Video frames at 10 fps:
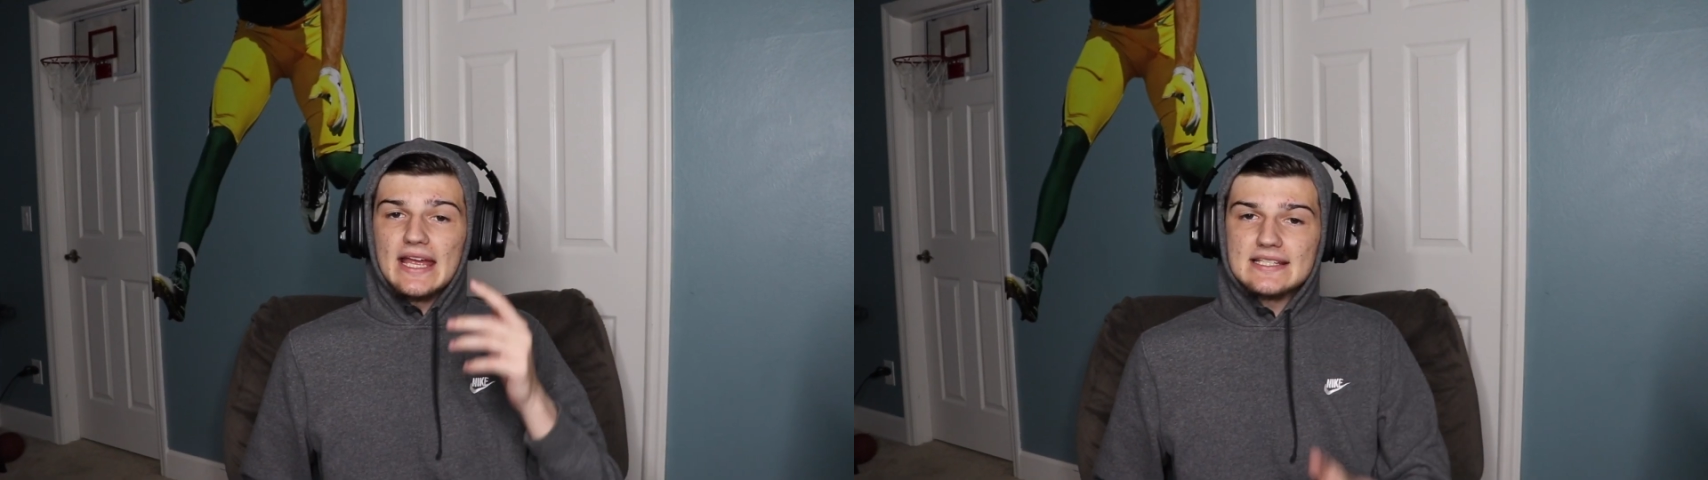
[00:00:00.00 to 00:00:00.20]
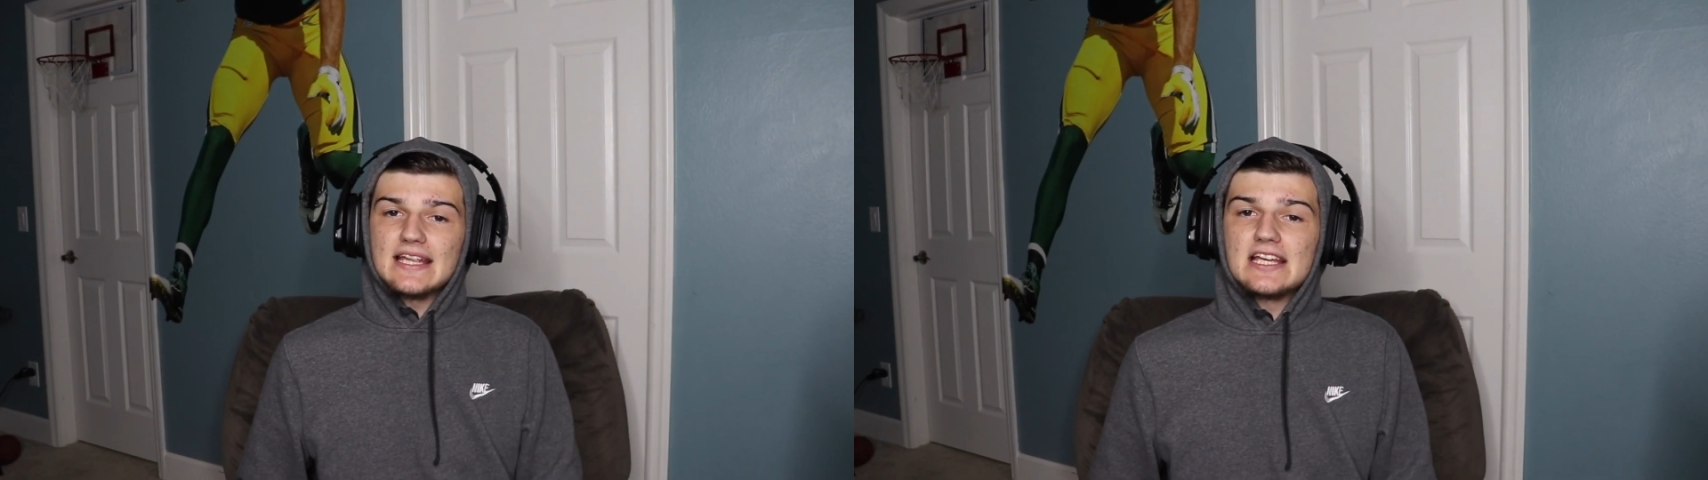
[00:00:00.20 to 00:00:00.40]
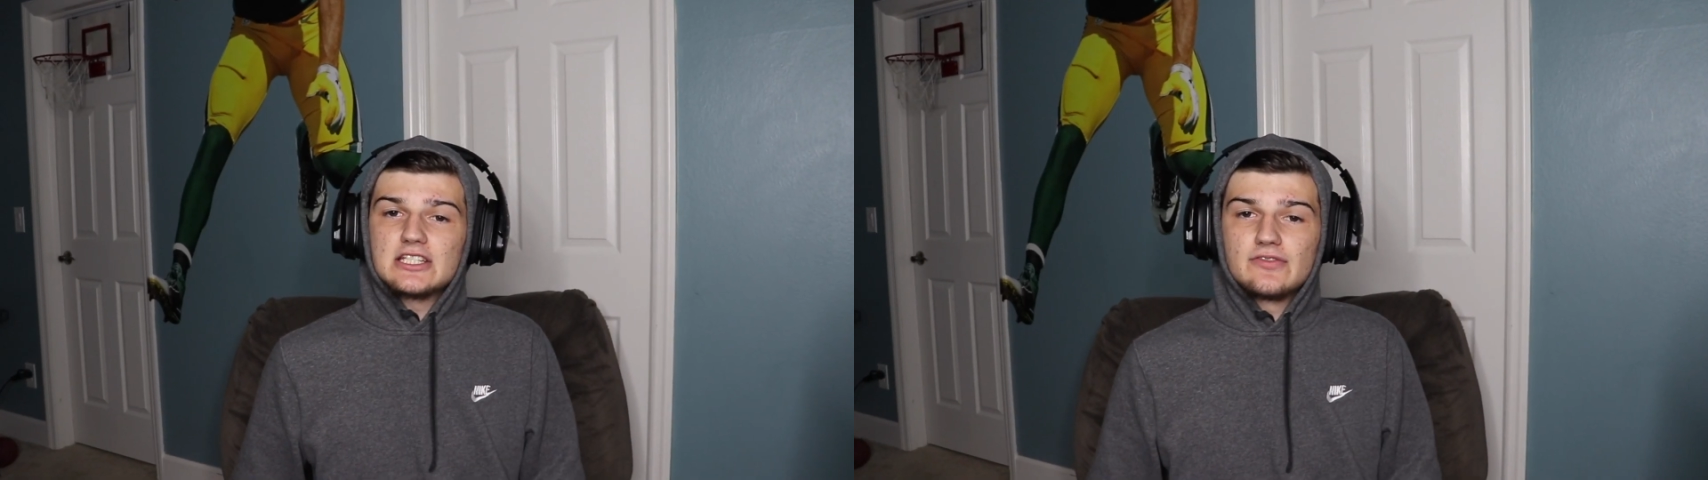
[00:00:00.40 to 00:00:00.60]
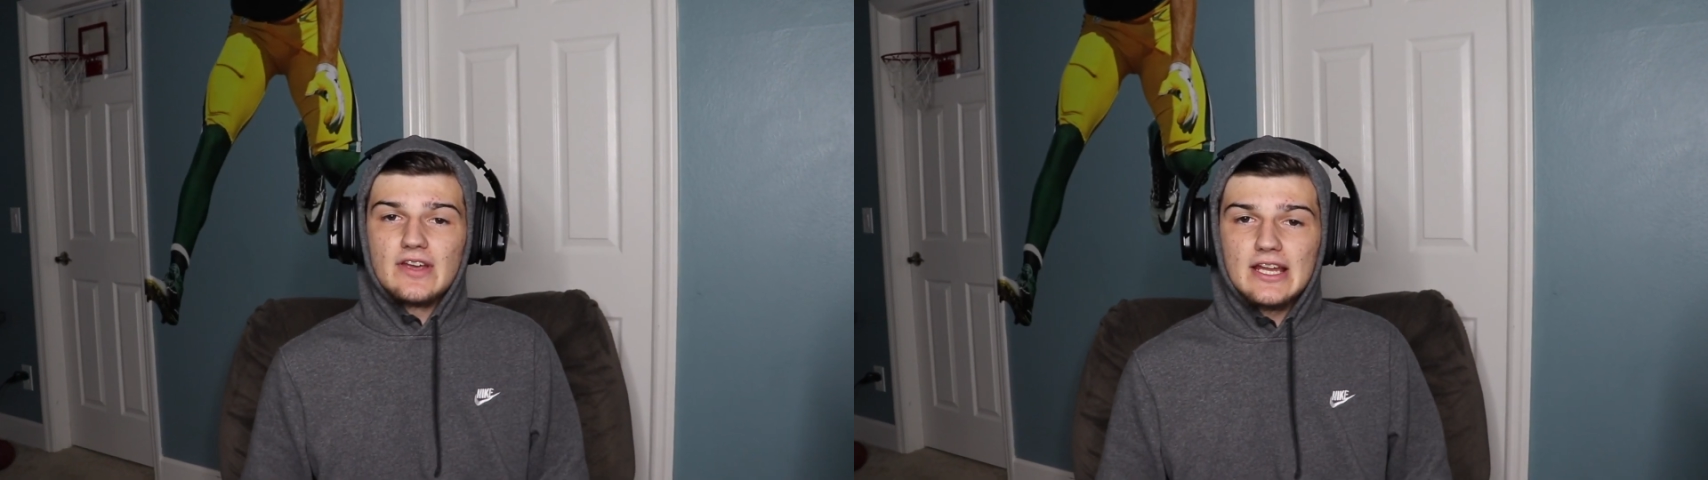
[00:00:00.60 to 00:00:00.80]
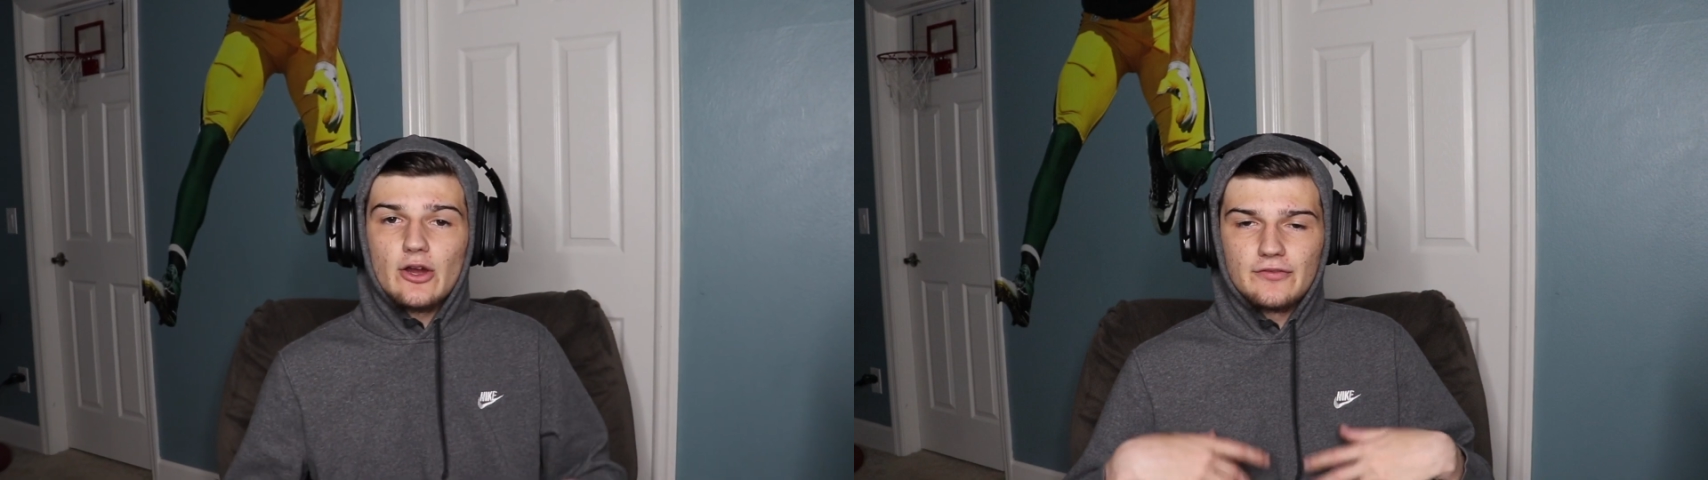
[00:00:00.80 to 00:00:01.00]
In today's
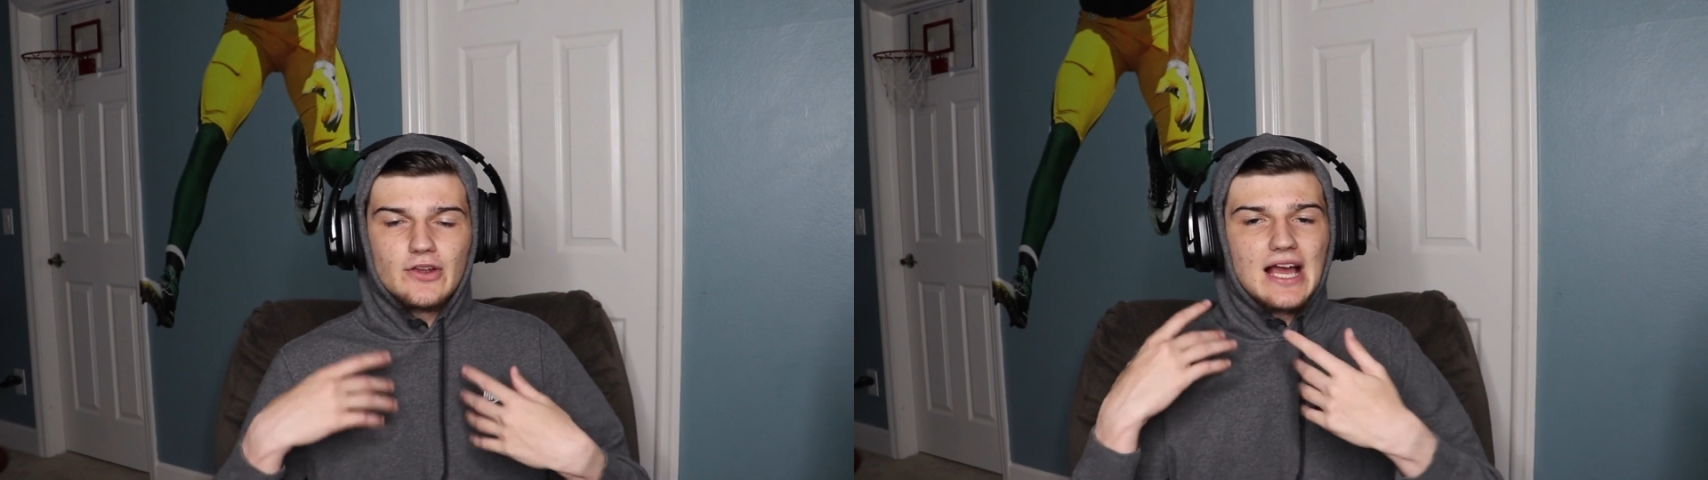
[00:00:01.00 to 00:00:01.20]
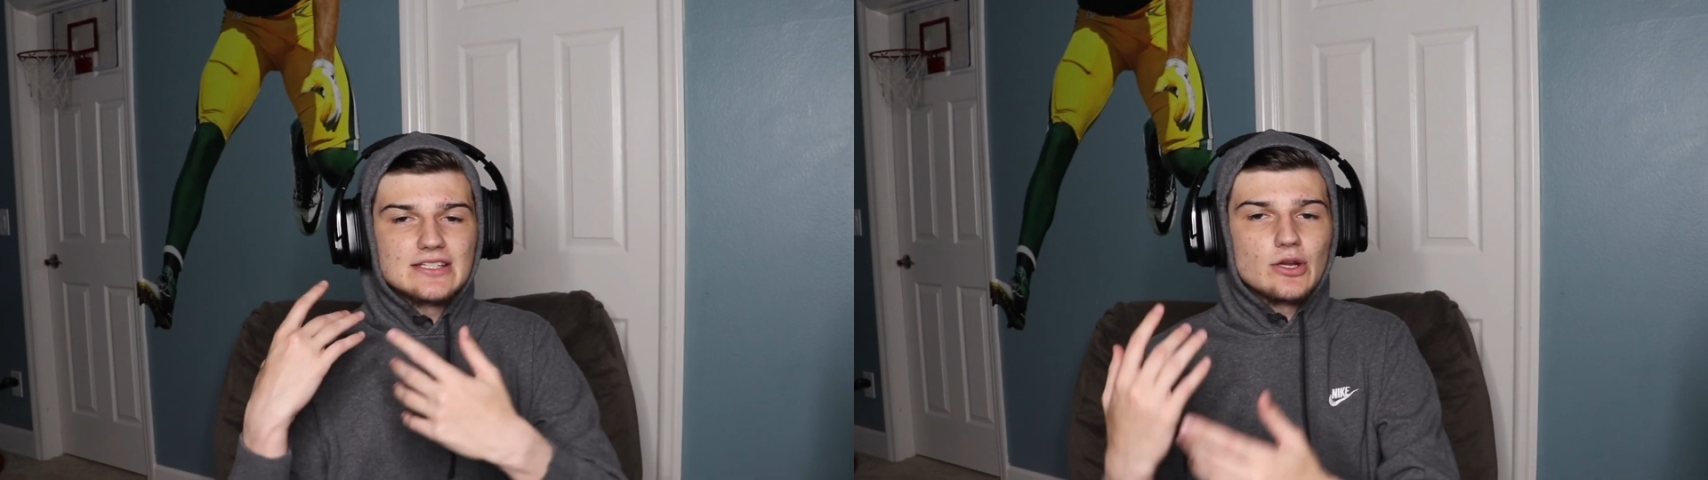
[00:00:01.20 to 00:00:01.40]
video, if you guys